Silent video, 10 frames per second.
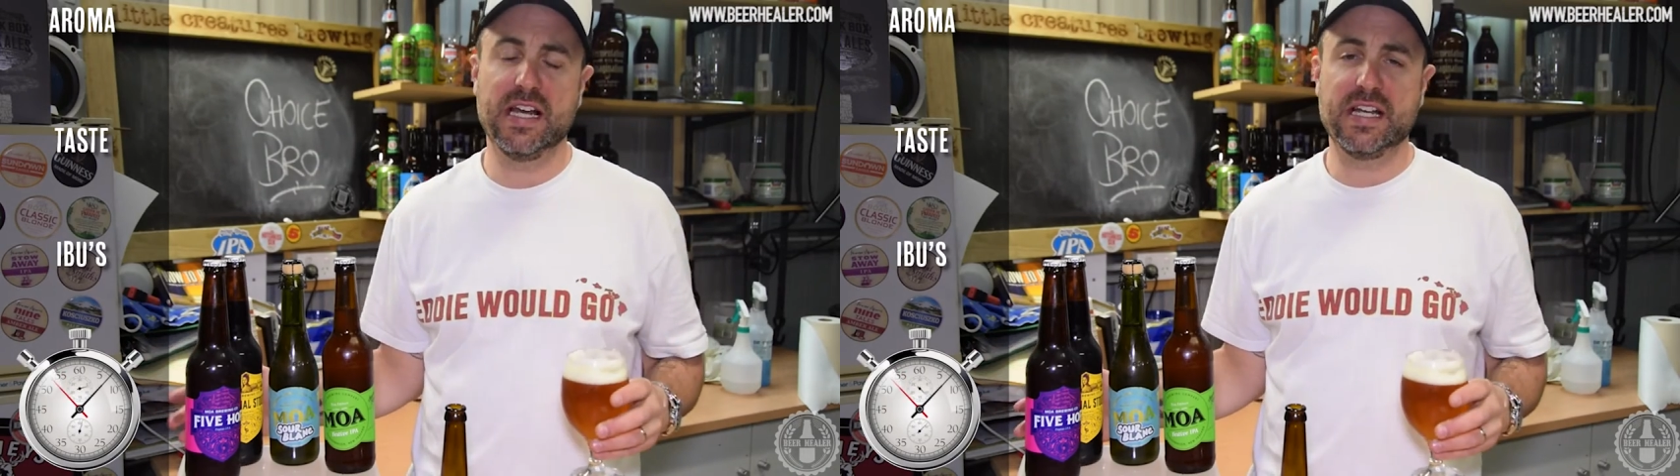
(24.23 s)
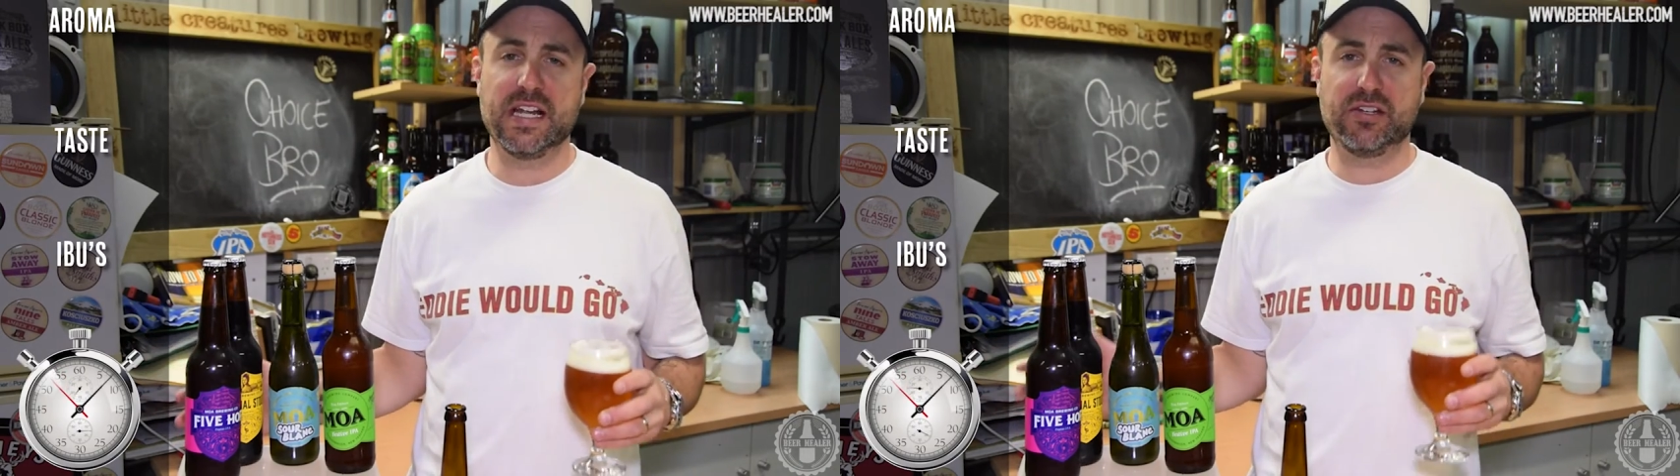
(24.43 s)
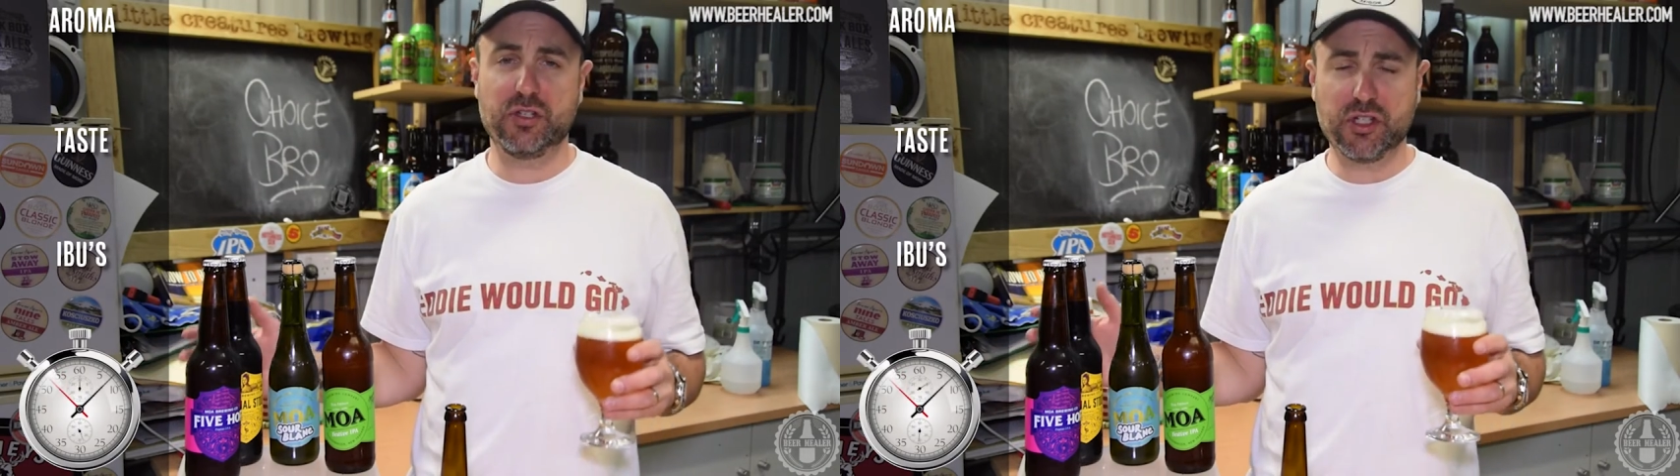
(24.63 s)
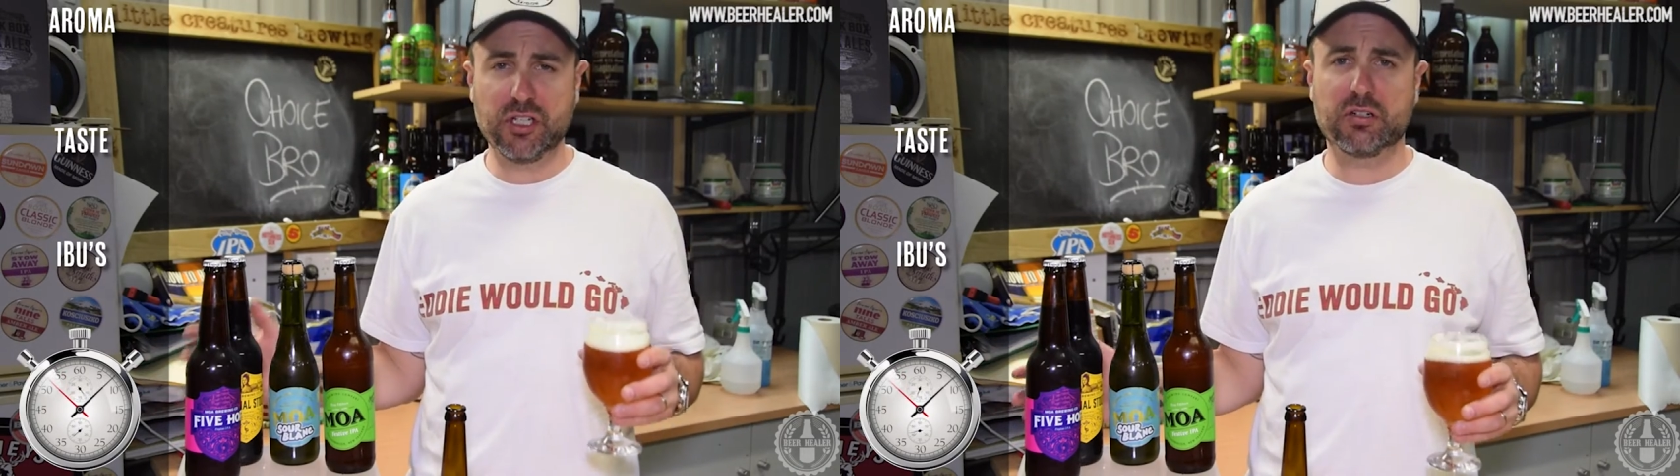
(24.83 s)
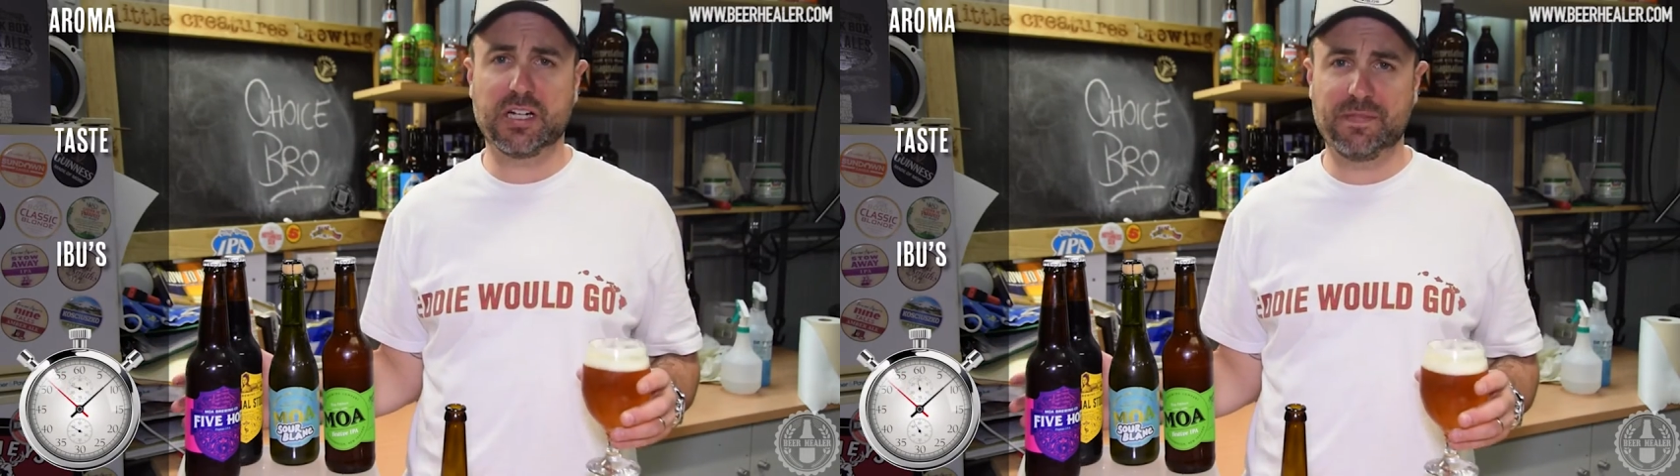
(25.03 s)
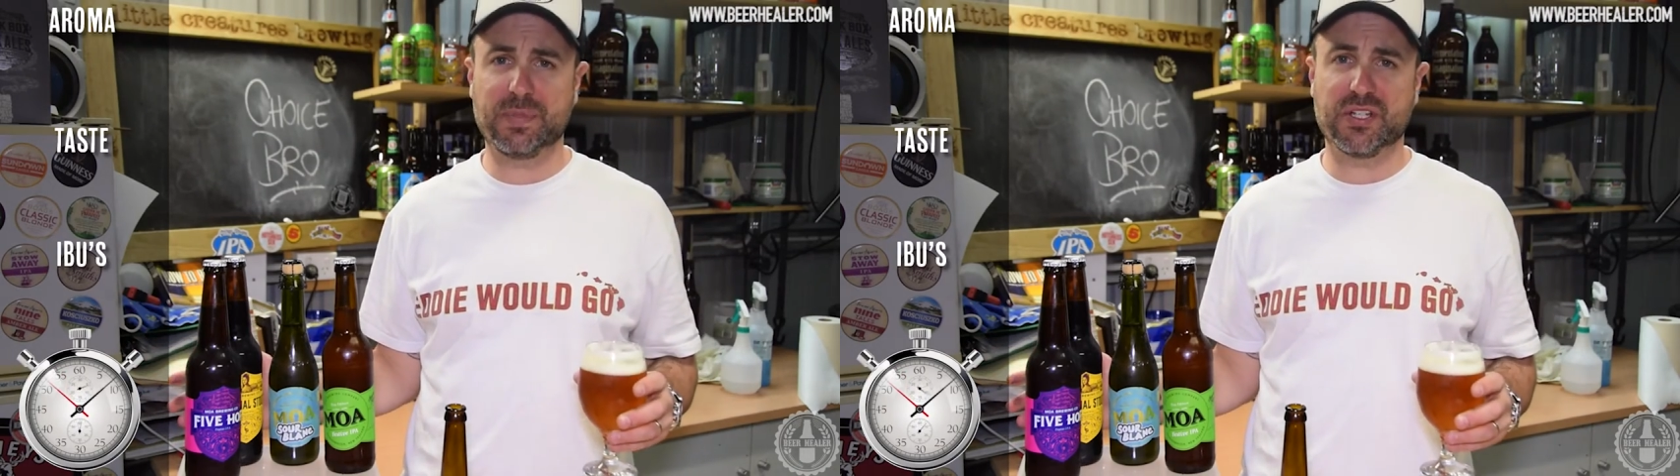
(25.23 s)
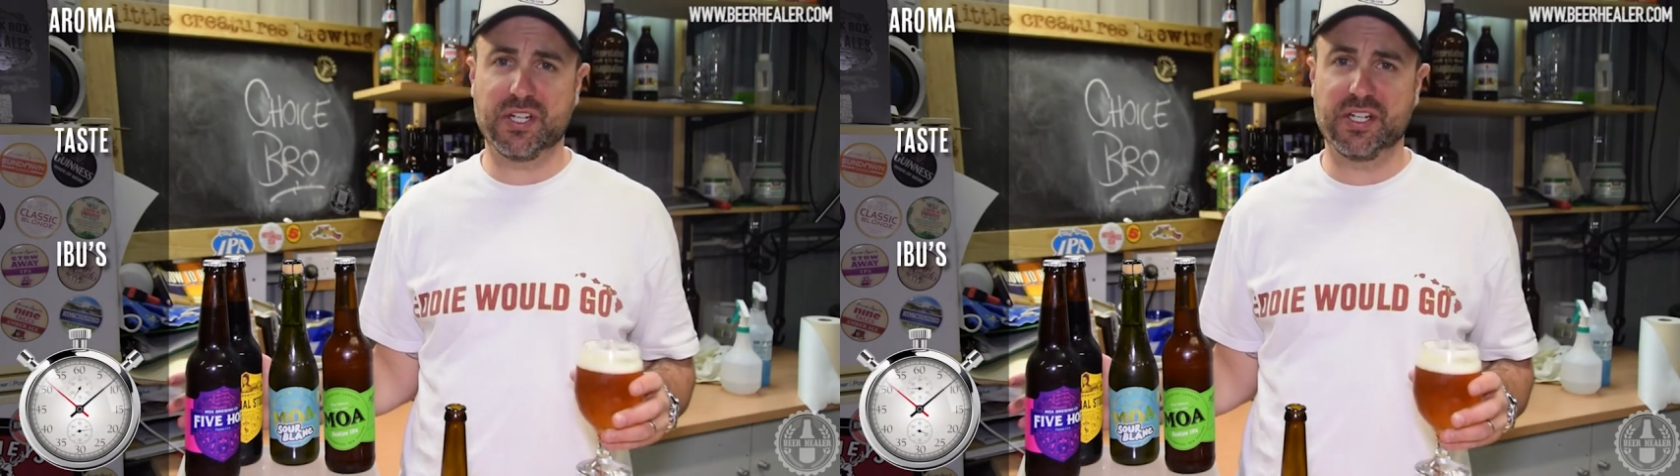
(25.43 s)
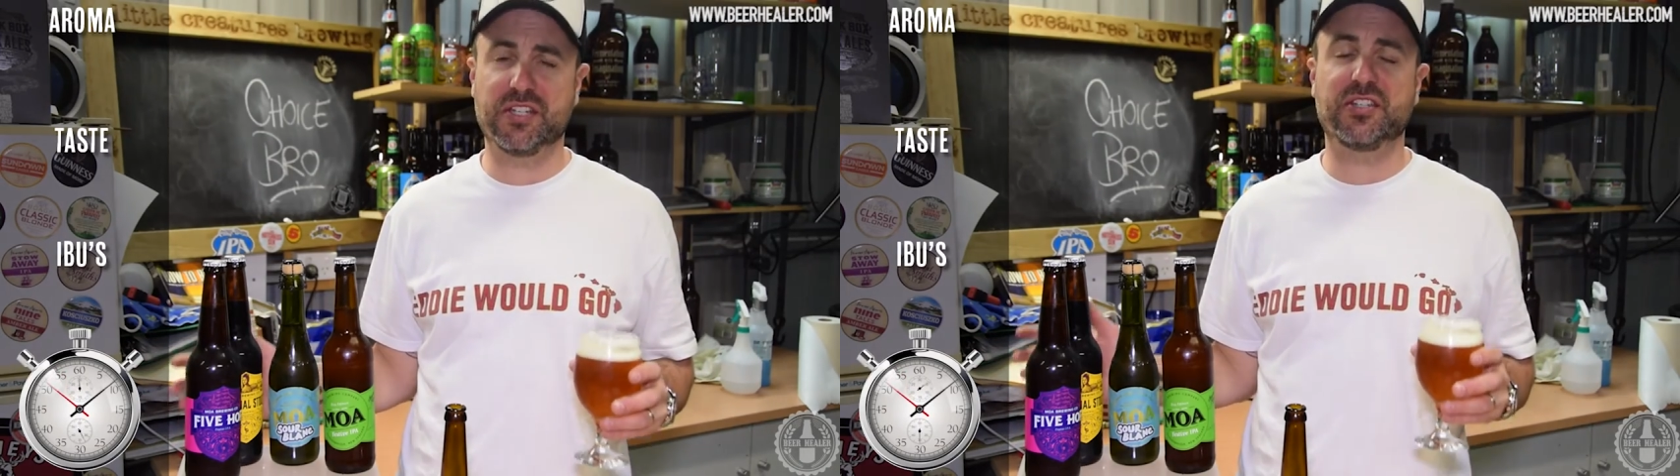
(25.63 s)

Now, New Zealand craft beer scene is